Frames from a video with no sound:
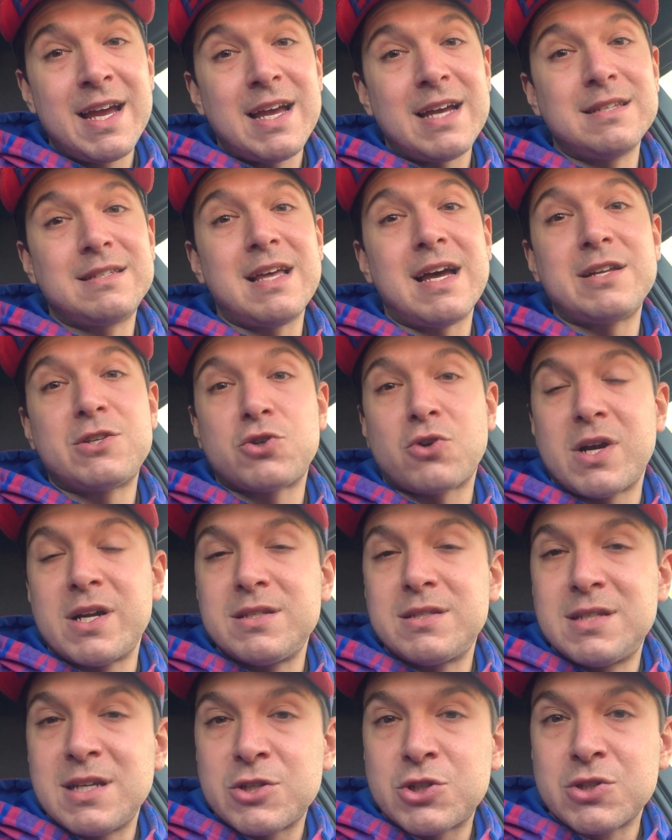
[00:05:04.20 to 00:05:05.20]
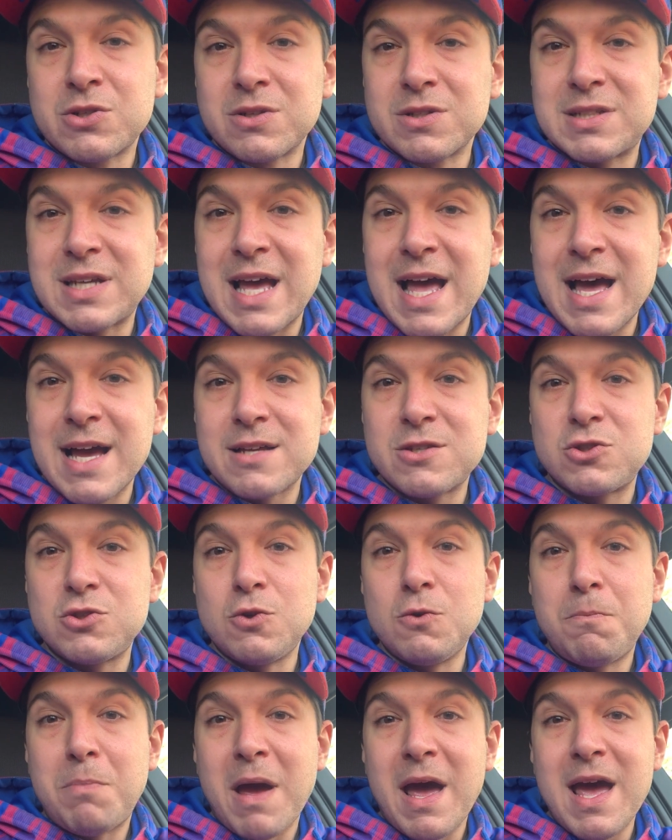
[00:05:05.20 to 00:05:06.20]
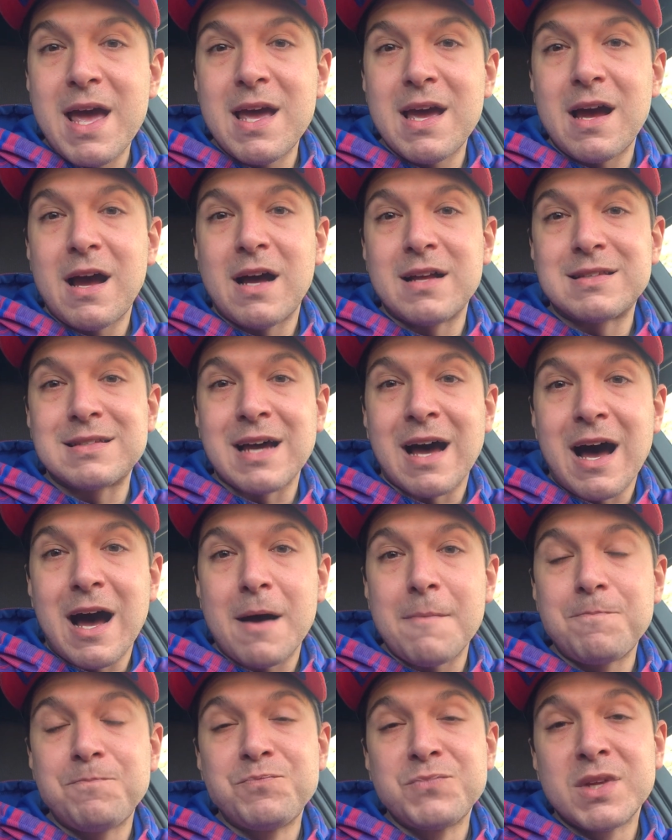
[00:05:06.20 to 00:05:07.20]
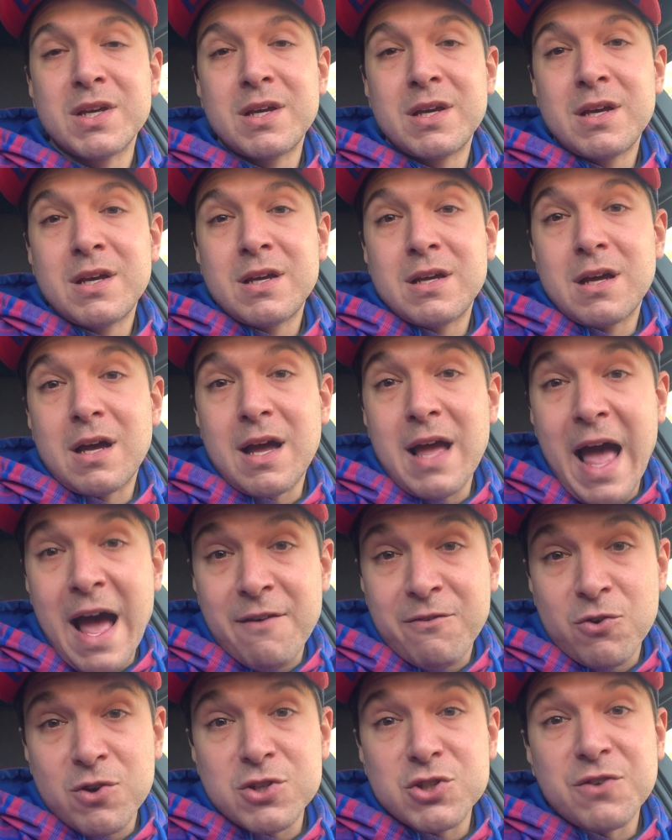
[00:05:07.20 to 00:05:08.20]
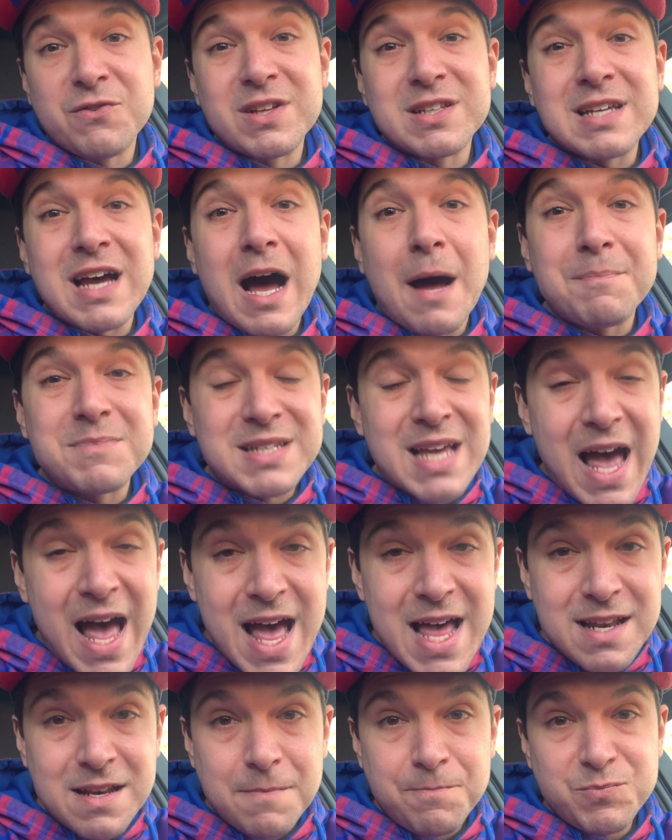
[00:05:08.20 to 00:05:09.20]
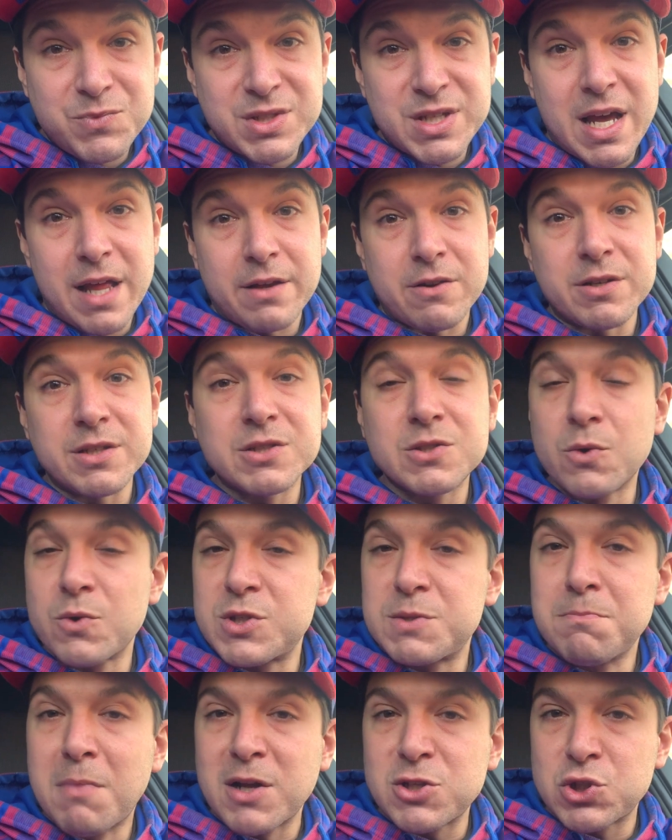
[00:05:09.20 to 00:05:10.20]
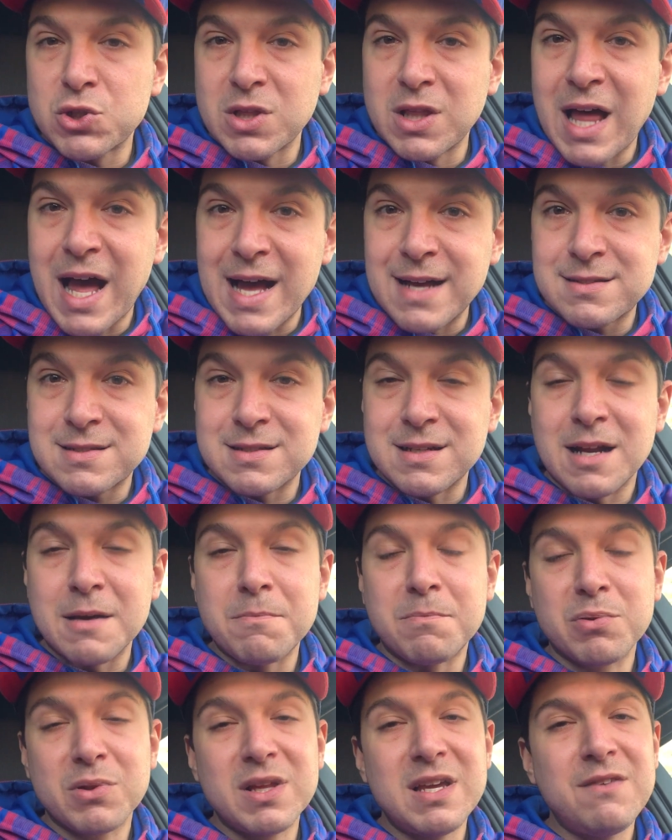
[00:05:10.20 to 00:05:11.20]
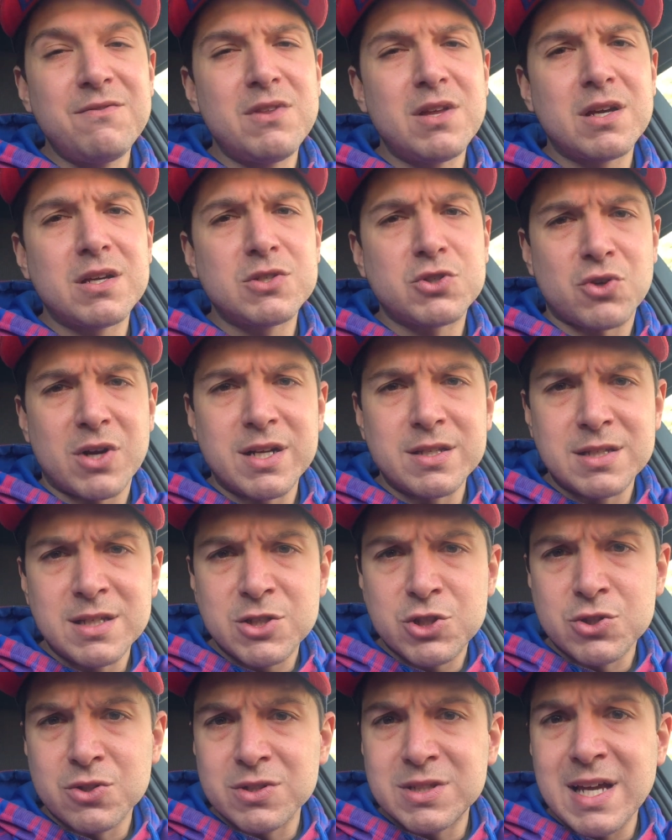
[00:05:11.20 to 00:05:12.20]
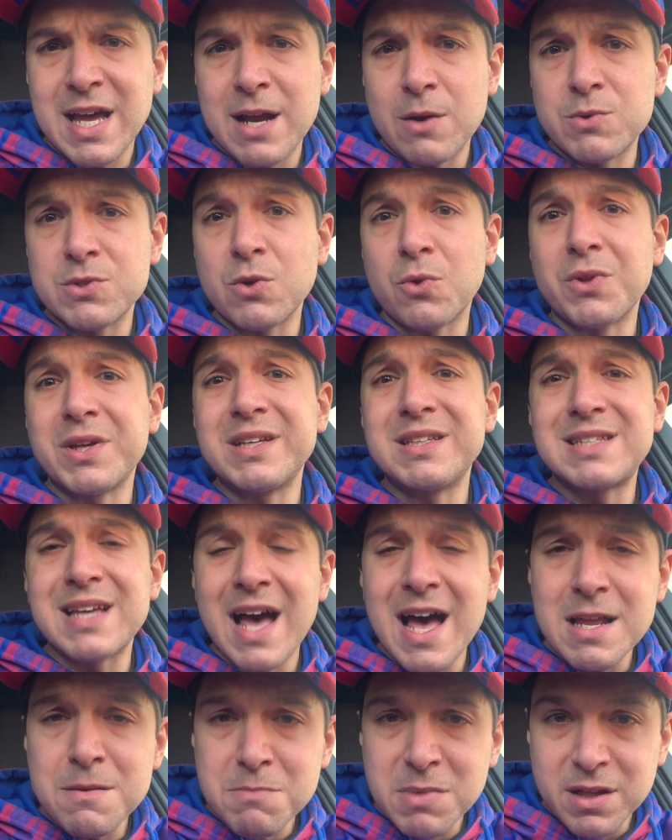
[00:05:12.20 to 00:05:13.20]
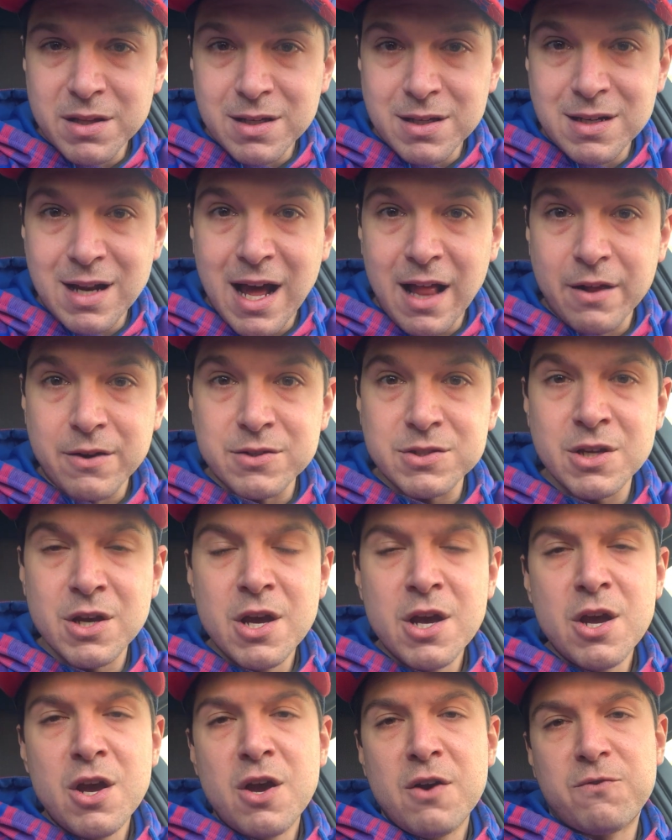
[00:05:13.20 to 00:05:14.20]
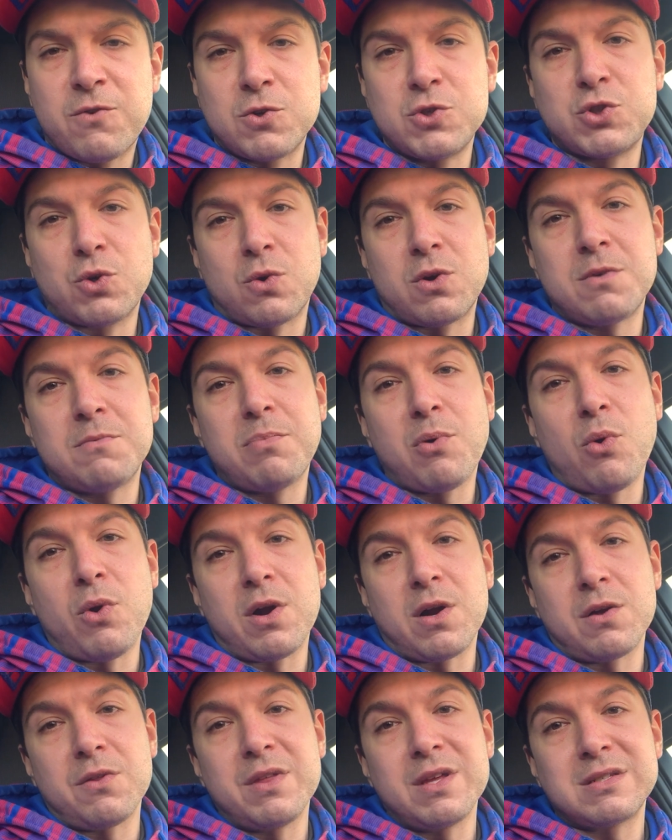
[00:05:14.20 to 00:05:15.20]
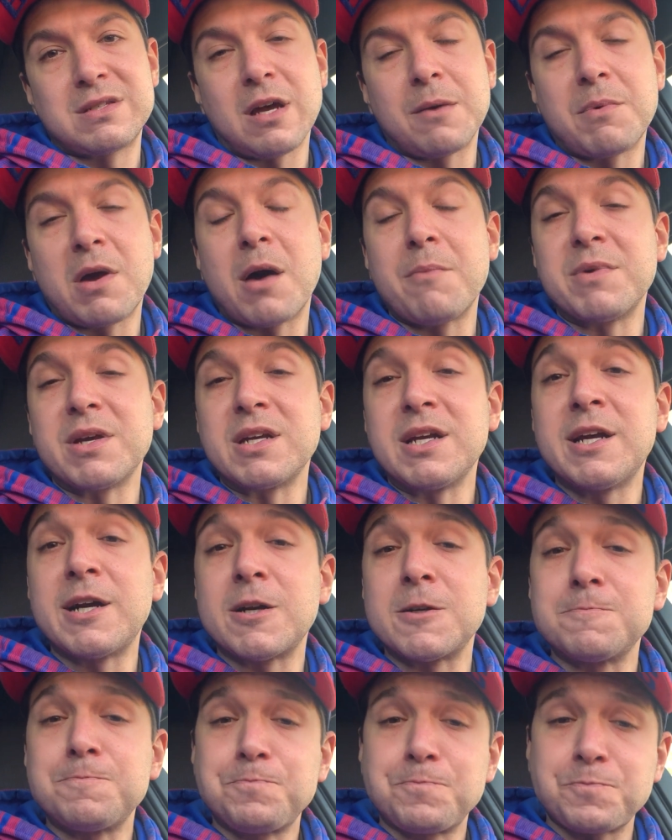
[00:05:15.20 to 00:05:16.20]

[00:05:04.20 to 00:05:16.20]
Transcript: is that transitional tags, you pay a top average of the top 10 salaries, so it's much less. And I believe the transitional tag was only $10 million for Jordan Poyer this upcoming year.